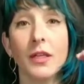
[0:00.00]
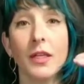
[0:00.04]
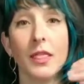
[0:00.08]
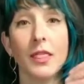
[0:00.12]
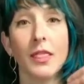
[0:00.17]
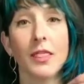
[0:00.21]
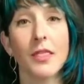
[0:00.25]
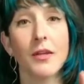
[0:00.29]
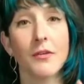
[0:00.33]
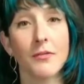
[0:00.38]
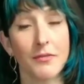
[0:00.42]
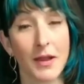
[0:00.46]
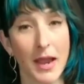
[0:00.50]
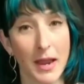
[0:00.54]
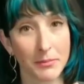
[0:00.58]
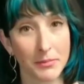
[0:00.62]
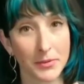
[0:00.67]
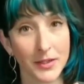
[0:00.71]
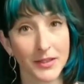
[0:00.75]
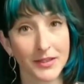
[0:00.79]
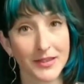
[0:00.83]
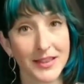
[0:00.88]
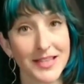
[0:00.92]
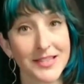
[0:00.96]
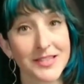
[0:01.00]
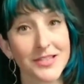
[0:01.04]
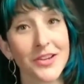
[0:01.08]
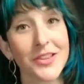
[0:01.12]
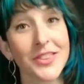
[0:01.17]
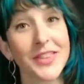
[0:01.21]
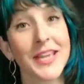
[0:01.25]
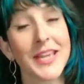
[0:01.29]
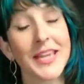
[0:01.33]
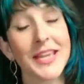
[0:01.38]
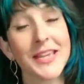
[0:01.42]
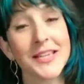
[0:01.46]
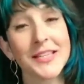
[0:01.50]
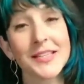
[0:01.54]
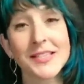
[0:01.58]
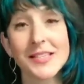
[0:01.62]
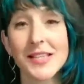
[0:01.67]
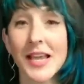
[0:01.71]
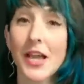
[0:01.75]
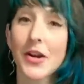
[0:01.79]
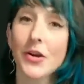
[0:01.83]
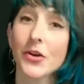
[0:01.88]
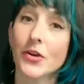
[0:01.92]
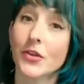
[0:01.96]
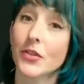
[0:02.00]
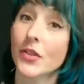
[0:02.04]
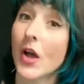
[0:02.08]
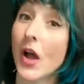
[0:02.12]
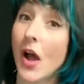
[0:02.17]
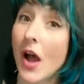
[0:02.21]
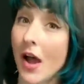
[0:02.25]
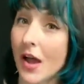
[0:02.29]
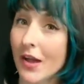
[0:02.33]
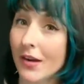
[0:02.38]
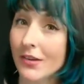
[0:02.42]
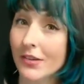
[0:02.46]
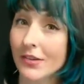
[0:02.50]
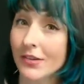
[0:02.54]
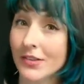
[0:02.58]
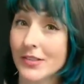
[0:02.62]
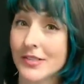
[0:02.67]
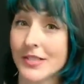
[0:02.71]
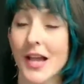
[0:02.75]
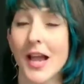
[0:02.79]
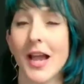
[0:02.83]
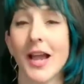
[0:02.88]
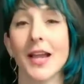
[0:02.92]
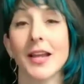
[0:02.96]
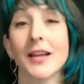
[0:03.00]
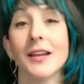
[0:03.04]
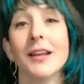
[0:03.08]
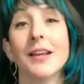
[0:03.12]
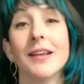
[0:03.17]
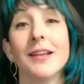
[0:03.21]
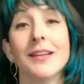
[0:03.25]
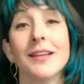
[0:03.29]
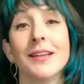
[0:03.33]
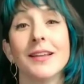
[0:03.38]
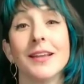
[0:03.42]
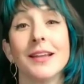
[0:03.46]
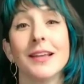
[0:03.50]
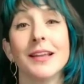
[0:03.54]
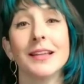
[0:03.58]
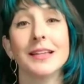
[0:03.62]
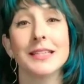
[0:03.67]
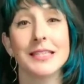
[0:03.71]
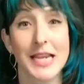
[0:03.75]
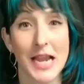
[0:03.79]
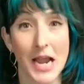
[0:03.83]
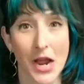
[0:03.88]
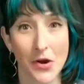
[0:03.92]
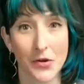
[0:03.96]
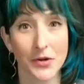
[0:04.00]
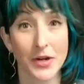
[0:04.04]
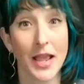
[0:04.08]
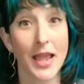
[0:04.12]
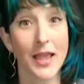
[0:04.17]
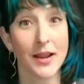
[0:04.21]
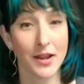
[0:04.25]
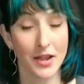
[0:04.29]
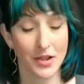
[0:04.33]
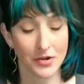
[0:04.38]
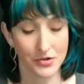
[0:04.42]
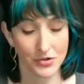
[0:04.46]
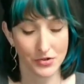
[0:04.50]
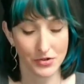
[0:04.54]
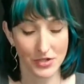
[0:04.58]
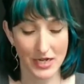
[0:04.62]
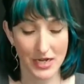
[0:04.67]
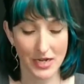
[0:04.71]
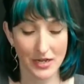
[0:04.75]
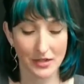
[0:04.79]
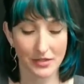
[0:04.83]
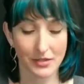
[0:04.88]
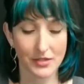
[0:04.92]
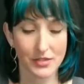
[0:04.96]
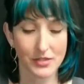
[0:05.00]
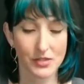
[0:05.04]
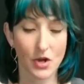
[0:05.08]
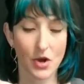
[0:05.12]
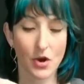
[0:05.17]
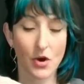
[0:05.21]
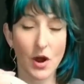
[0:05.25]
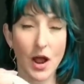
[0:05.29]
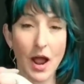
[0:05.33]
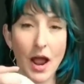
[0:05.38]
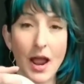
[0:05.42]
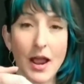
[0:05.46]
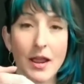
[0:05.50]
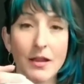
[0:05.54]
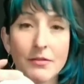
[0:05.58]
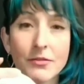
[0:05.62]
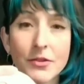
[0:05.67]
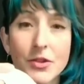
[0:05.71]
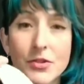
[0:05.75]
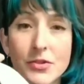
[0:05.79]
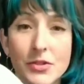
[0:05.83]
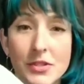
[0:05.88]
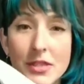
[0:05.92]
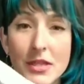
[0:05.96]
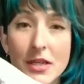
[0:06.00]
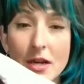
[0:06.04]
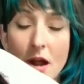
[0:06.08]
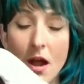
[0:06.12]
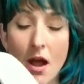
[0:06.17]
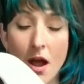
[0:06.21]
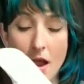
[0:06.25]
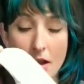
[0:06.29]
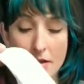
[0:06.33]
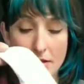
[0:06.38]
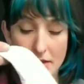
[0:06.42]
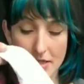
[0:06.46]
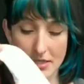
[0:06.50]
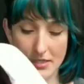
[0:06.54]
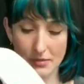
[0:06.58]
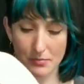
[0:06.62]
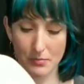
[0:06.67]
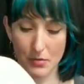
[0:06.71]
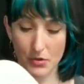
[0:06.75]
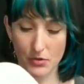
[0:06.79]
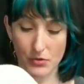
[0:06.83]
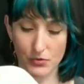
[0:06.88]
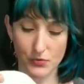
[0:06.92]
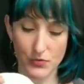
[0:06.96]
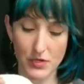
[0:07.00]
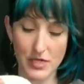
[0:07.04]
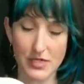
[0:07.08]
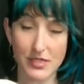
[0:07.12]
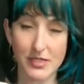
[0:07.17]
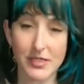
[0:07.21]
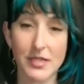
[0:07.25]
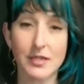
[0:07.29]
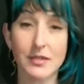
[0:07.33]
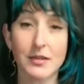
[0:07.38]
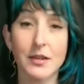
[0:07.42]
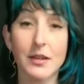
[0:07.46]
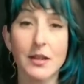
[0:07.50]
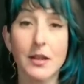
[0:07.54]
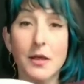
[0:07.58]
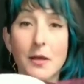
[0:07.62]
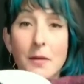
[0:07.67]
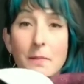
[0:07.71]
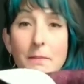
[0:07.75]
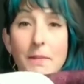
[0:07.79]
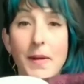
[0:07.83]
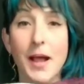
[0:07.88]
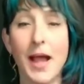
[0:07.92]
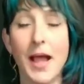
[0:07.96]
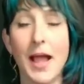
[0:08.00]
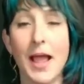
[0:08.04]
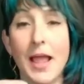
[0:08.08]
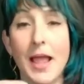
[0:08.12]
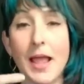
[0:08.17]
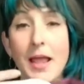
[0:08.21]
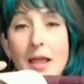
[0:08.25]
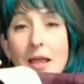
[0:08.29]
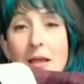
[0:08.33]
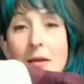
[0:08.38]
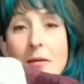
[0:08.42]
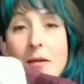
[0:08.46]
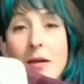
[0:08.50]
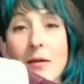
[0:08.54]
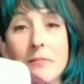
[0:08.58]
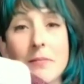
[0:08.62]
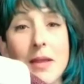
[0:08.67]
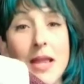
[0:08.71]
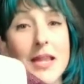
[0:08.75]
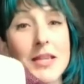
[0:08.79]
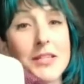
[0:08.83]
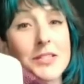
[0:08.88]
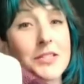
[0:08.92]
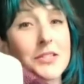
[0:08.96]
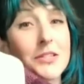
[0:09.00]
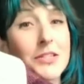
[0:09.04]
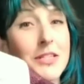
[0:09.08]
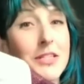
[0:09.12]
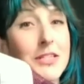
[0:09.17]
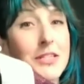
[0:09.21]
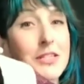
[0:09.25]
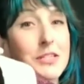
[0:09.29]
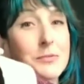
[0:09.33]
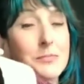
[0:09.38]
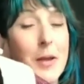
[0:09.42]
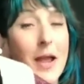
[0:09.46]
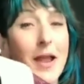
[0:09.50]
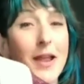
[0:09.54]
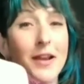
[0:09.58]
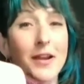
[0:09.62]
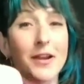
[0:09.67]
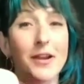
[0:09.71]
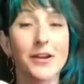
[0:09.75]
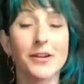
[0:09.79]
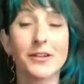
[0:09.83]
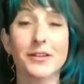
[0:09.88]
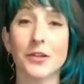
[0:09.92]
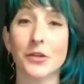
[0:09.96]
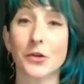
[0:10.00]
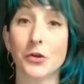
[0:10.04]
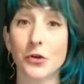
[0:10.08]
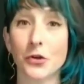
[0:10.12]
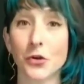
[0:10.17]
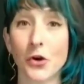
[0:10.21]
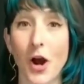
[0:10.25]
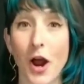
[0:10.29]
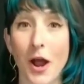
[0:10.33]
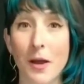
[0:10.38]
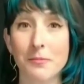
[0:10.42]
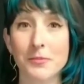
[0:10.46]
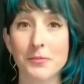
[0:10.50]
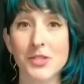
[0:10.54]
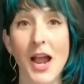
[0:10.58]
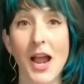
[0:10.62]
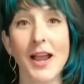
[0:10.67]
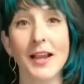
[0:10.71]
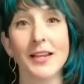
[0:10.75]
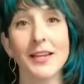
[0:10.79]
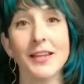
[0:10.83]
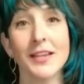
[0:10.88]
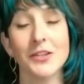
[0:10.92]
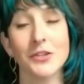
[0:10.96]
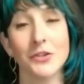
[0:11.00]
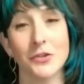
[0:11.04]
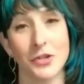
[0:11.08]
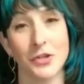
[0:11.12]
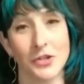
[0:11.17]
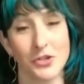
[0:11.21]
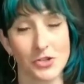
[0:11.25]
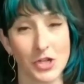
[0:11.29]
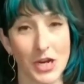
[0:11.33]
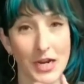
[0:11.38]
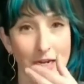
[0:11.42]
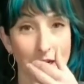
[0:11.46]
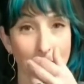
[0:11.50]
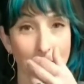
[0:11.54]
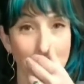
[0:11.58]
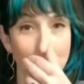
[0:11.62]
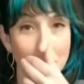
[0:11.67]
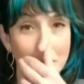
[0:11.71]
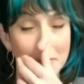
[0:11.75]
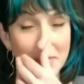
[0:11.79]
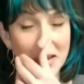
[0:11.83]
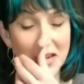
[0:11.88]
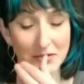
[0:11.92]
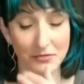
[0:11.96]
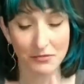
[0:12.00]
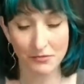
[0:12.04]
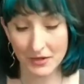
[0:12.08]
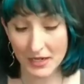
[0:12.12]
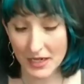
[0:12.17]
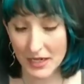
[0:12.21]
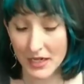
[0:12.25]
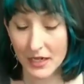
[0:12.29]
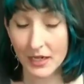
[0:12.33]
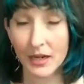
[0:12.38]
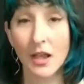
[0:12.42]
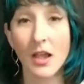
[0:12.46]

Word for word: the fabric that's on the inside or the underside down and underneath. So I've used it on this most recent, my Maisel inspired little crop jacket you can check out on my feed.